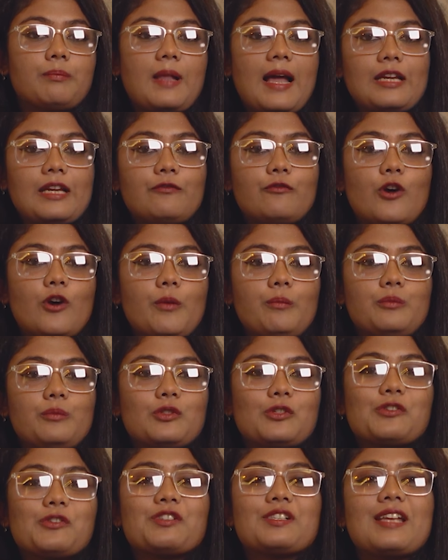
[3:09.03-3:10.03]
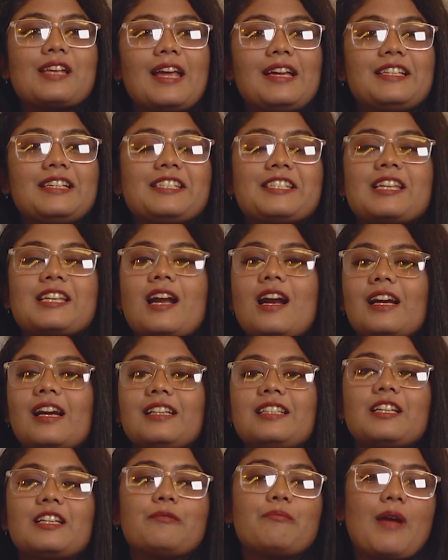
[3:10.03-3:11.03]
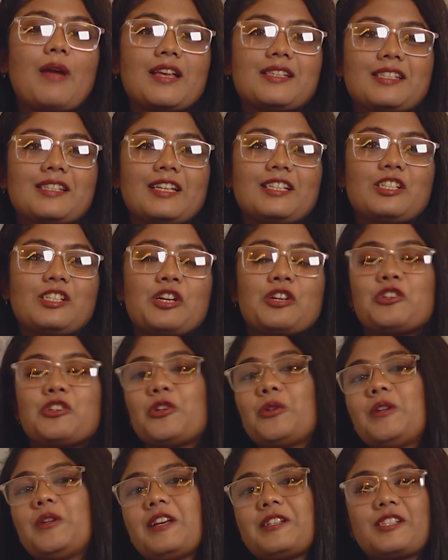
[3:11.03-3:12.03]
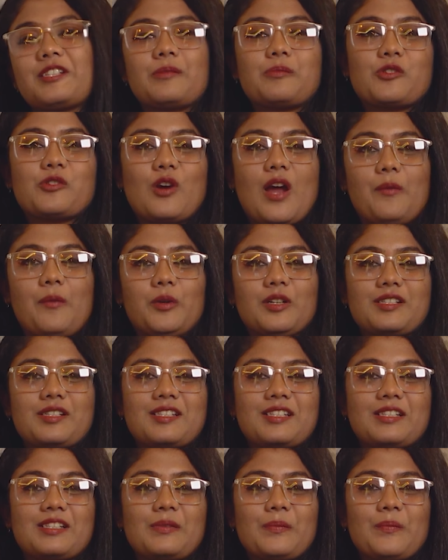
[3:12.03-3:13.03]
platform to send targeted message to their subscribers.